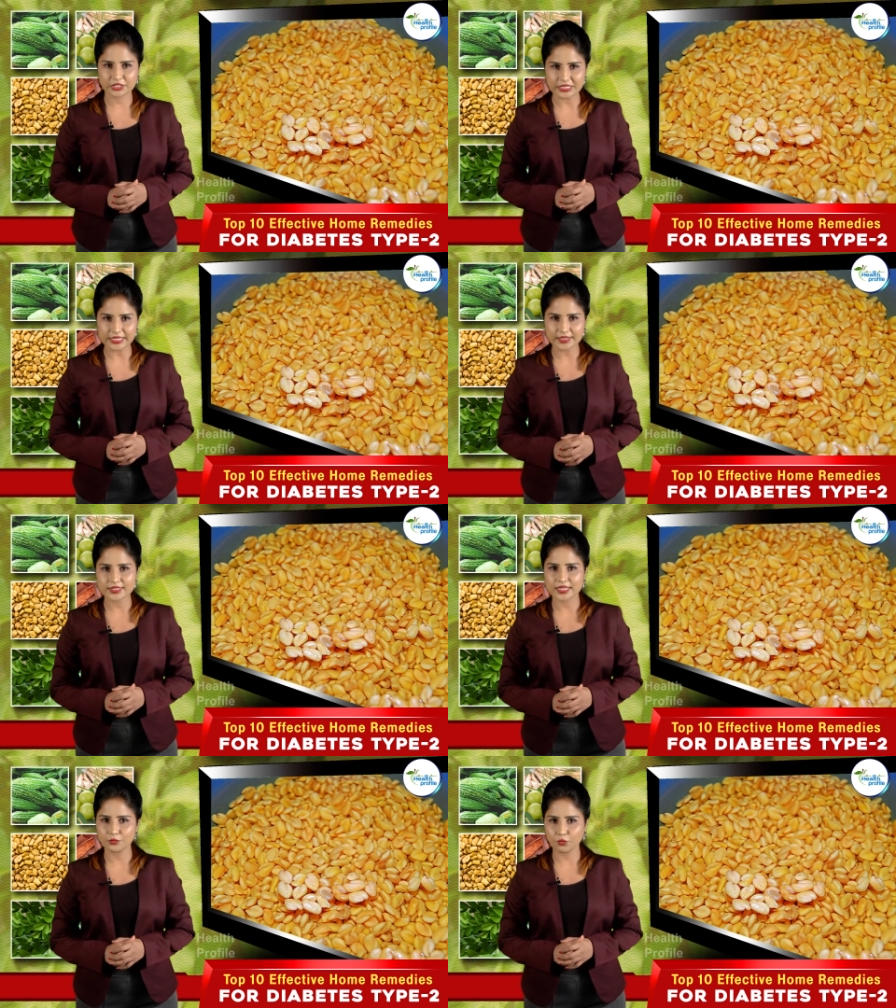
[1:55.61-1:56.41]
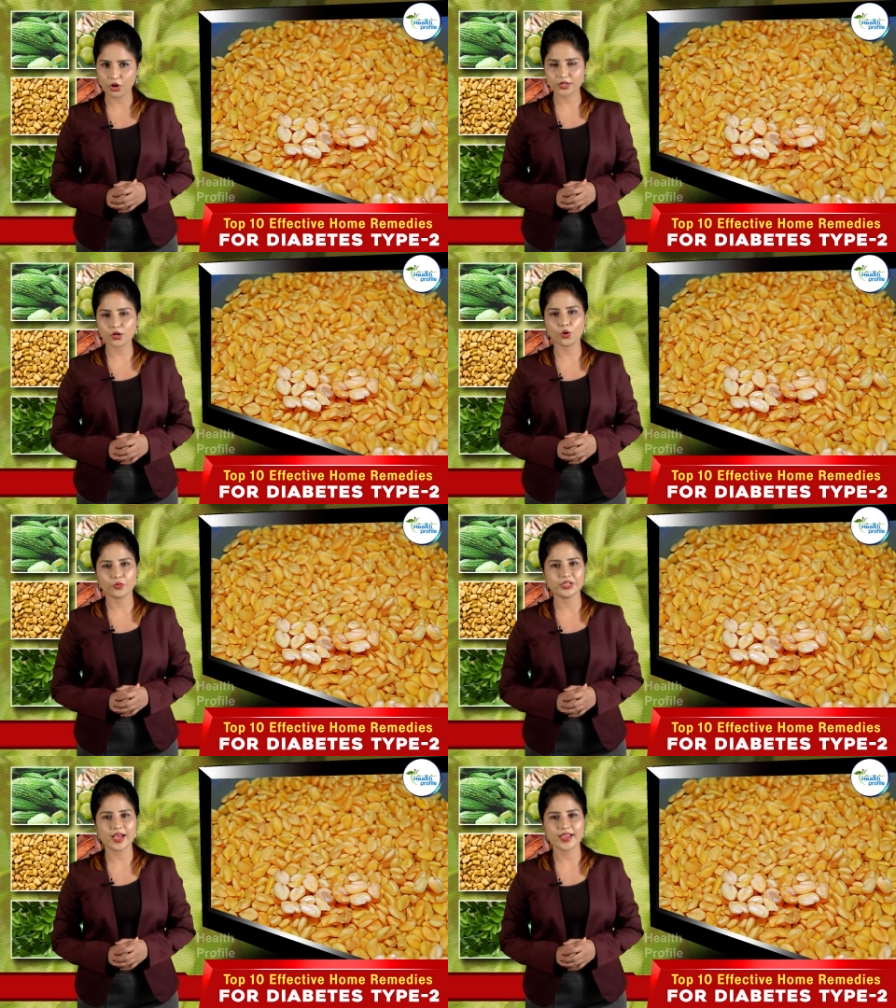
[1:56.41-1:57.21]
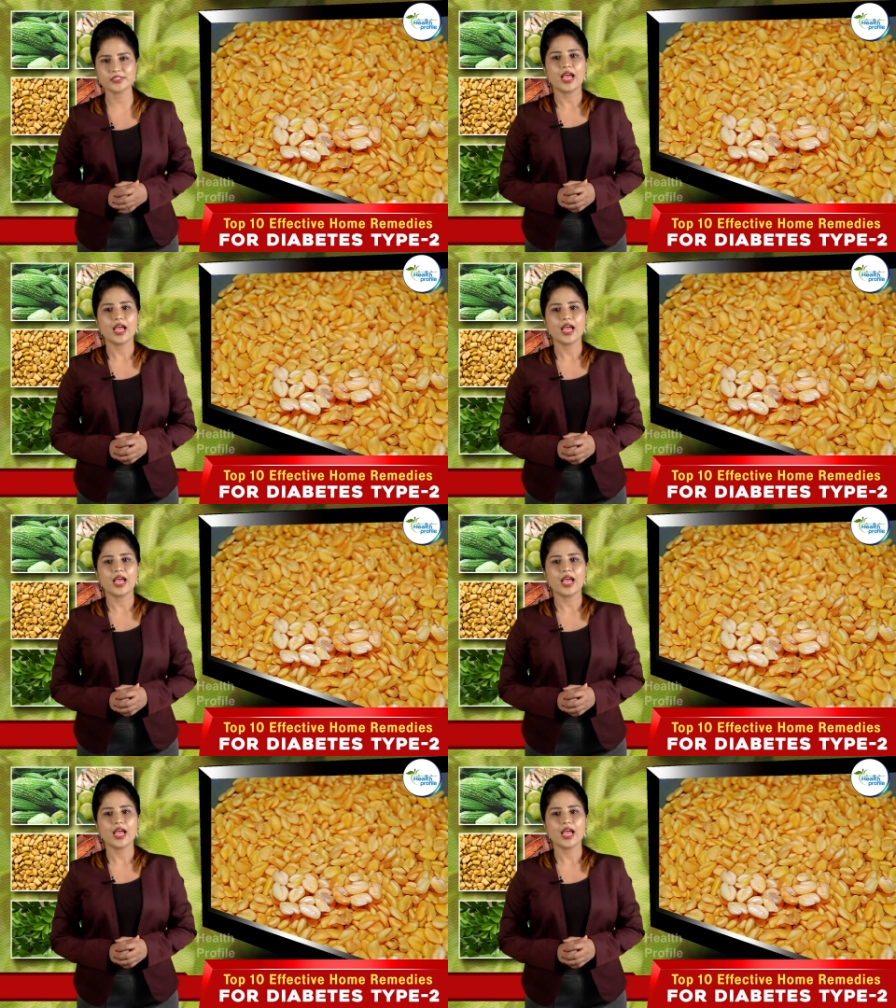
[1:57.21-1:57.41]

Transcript: seeds in water overnight